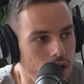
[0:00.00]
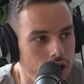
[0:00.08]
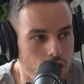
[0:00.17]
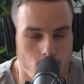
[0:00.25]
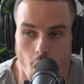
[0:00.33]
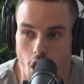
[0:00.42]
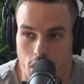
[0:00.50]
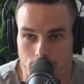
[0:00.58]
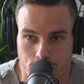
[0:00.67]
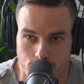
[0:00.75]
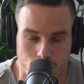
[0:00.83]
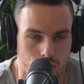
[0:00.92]
you're walking
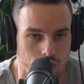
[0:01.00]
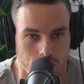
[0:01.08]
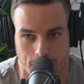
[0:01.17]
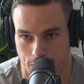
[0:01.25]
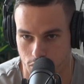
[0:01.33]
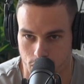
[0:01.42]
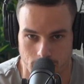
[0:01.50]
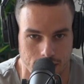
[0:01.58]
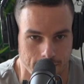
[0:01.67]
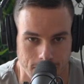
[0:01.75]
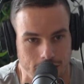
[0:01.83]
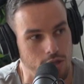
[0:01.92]
through the fruit and the
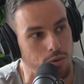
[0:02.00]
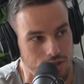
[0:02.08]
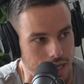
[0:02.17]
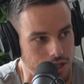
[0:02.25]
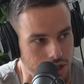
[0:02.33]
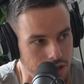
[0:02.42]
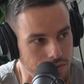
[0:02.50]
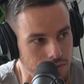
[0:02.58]
vegetable section,